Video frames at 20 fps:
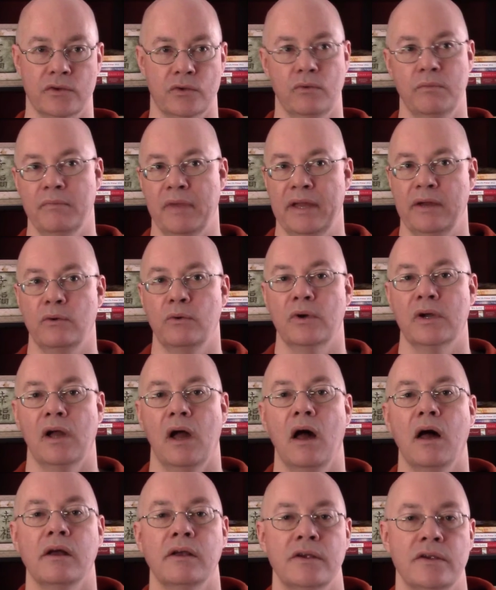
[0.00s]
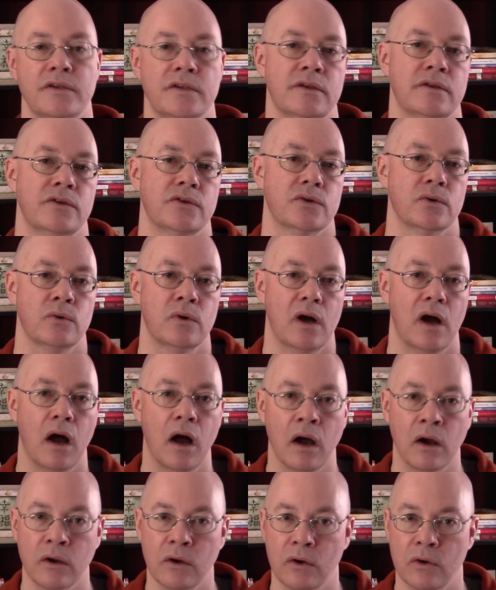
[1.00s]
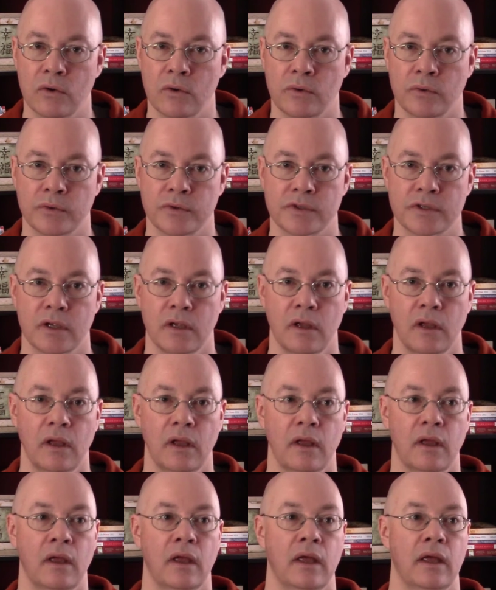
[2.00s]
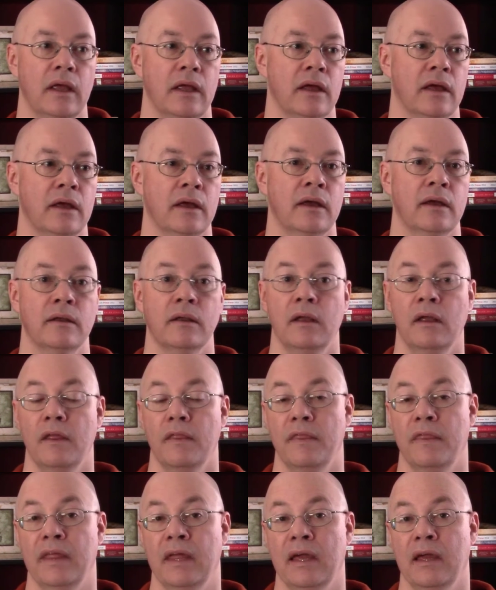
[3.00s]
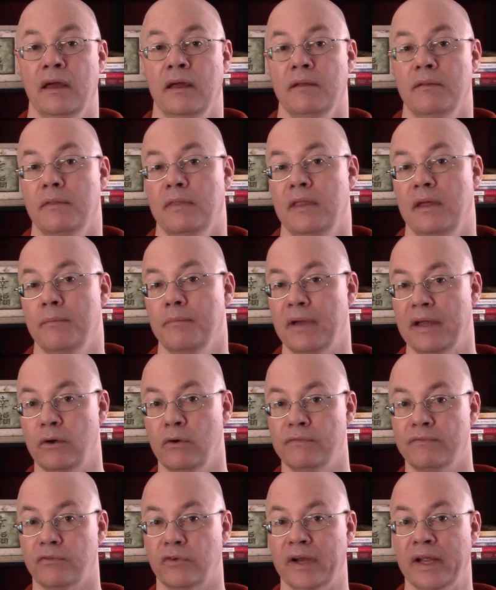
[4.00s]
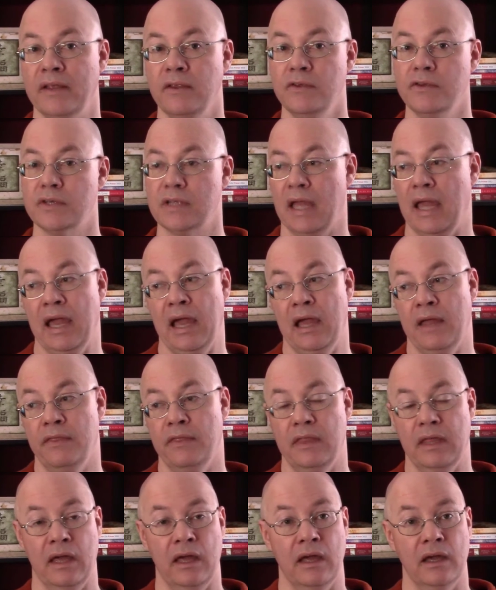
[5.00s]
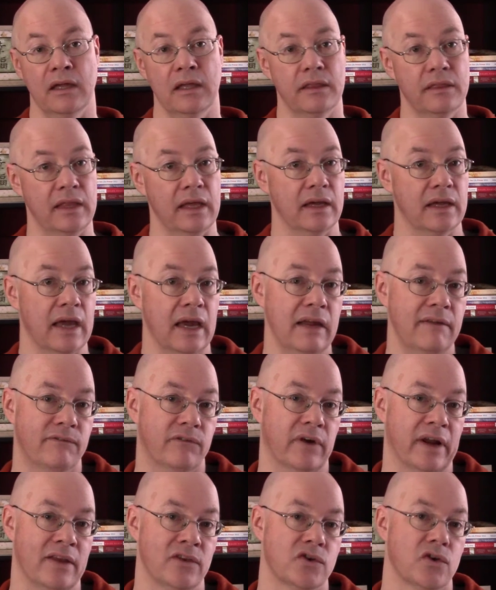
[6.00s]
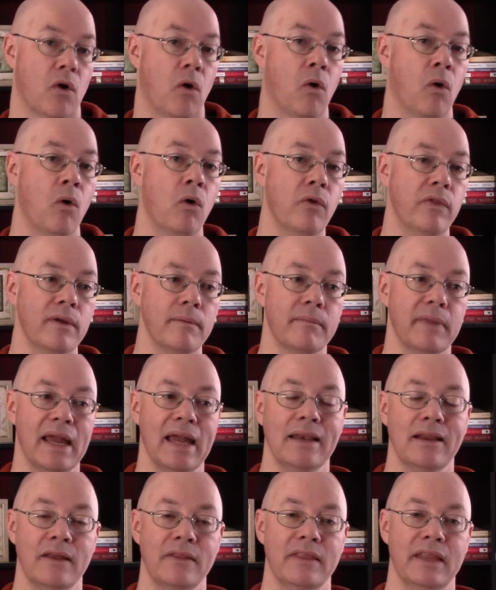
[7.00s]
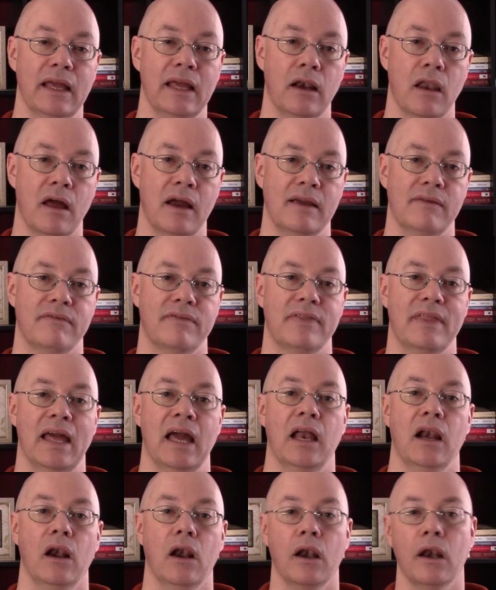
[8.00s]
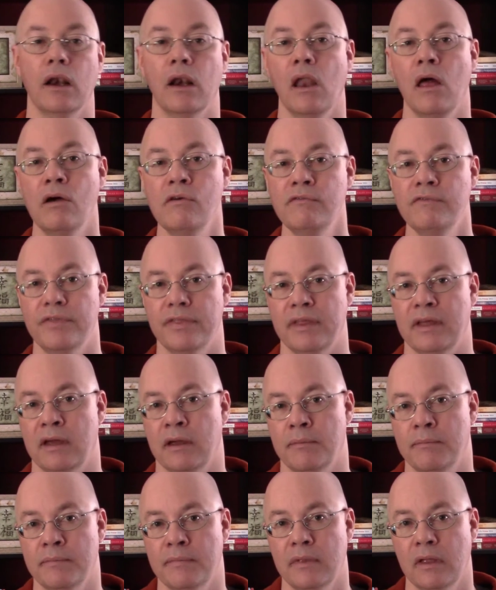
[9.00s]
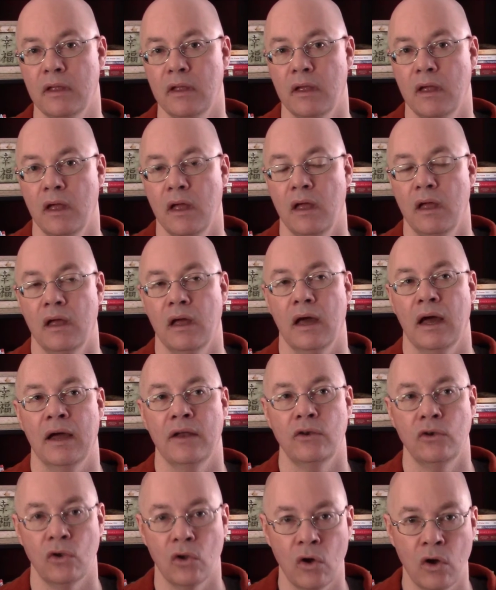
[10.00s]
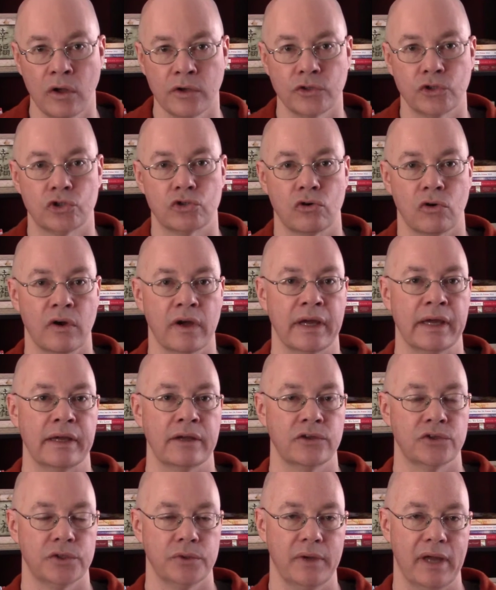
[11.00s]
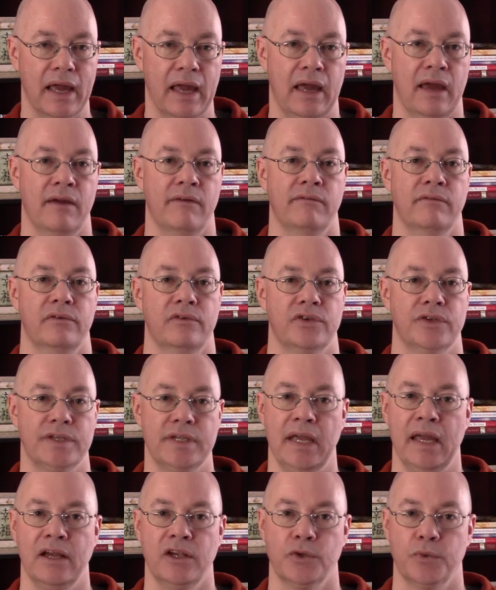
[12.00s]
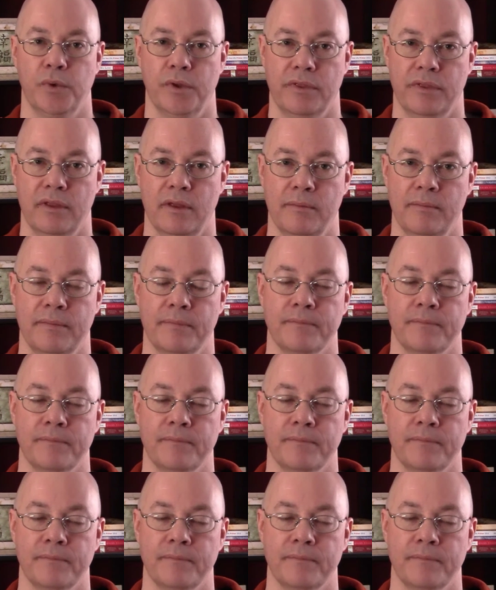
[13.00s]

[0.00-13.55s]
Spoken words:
or male cousins or uncles, their male friends and their gay friends, all the men in their life that love them are not trying to have sex with them.